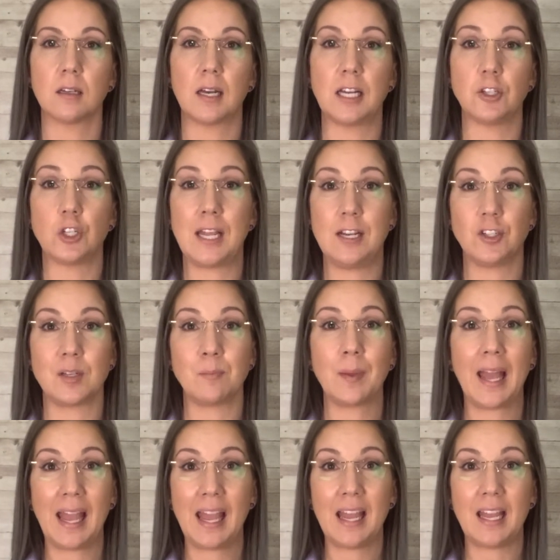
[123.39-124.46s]
a change in
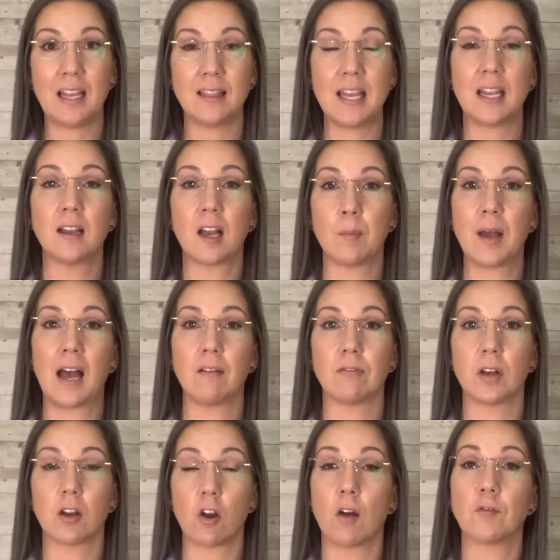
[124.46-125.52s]
pay, they can come have
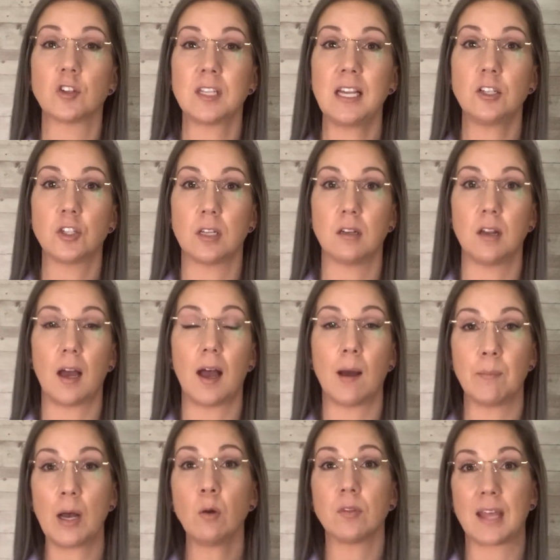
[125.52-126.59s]
a conversation
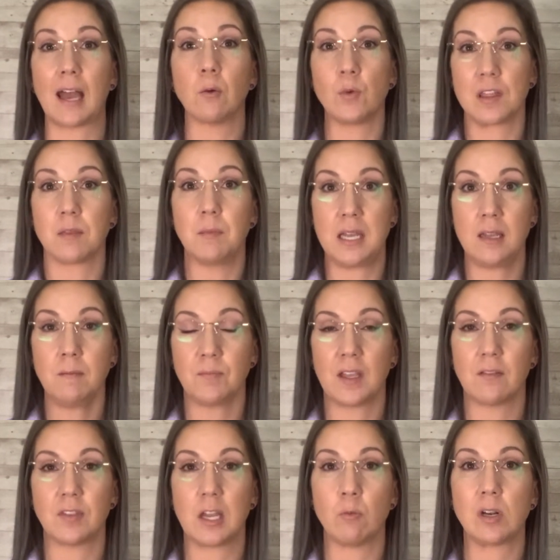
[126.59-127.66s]
about that with me
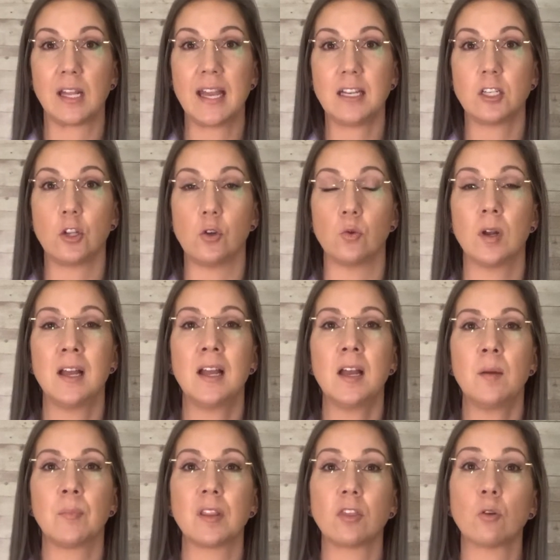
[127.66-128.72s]
if they would like to.
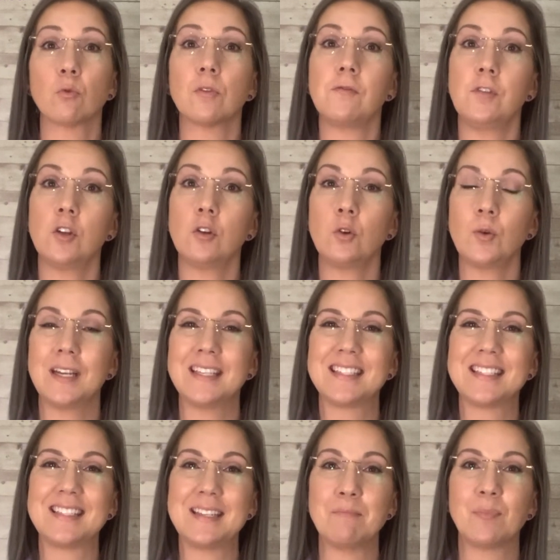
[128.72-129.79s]
But the review
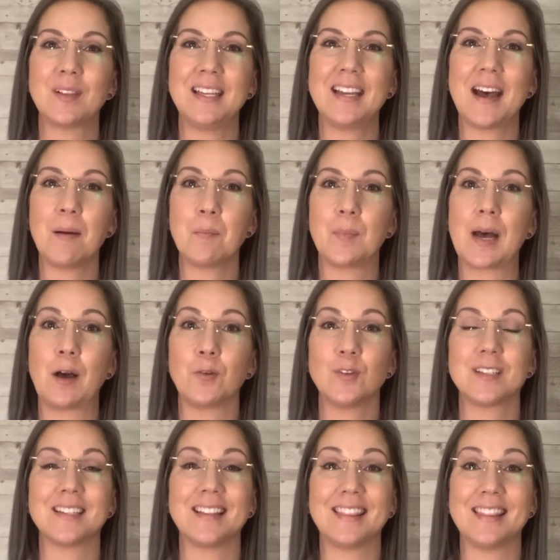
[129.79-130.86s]
is simply
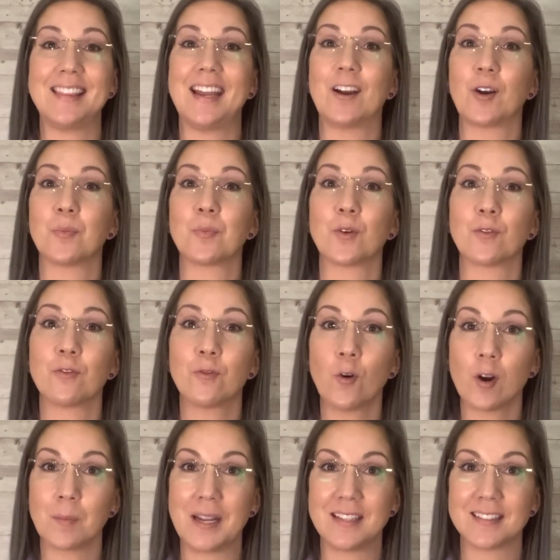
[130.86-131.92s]
about their
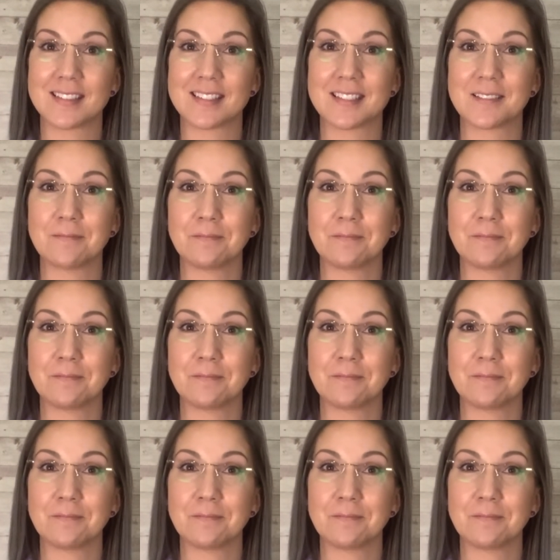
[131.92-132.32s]
performance.